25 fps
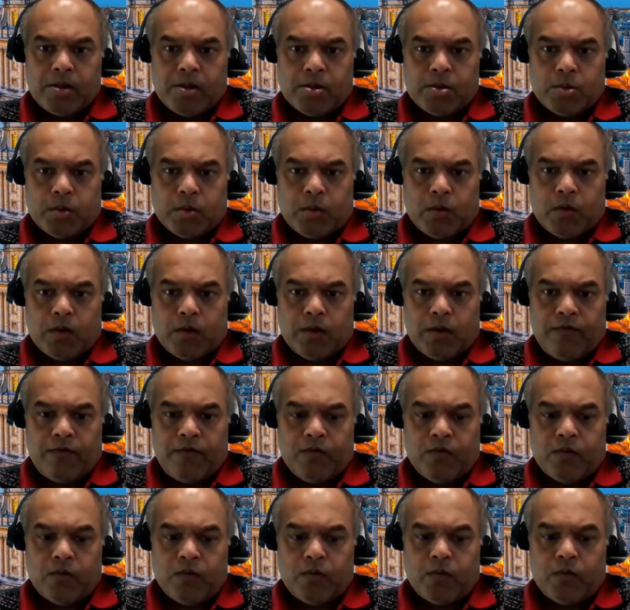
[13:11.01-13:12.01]
So if
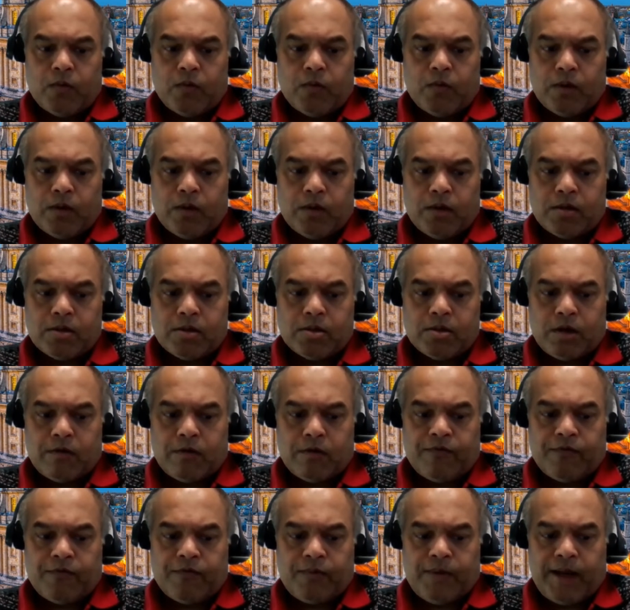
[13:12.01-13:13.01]
you sort
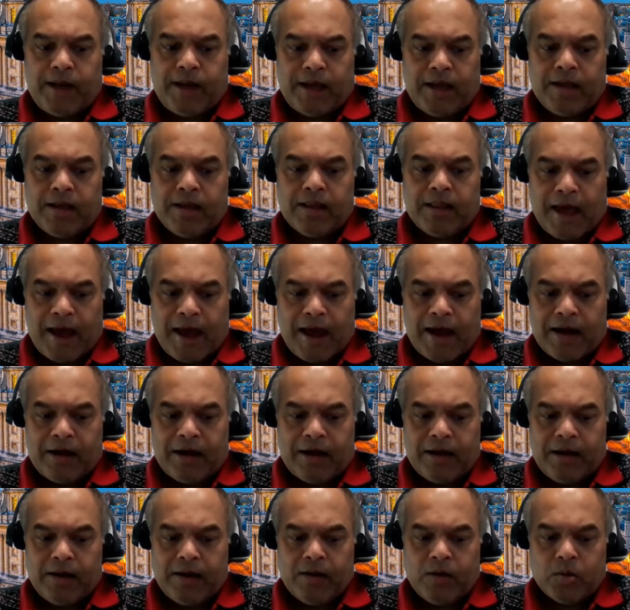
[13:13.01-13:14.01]
of take that
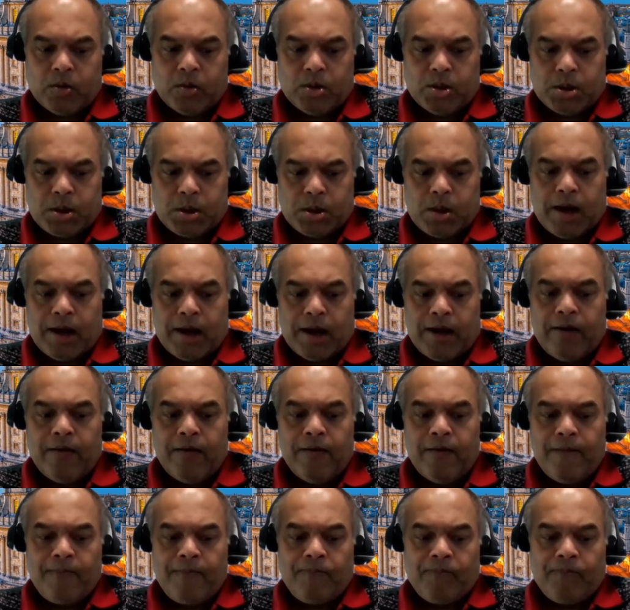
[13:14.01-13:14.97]
into stride,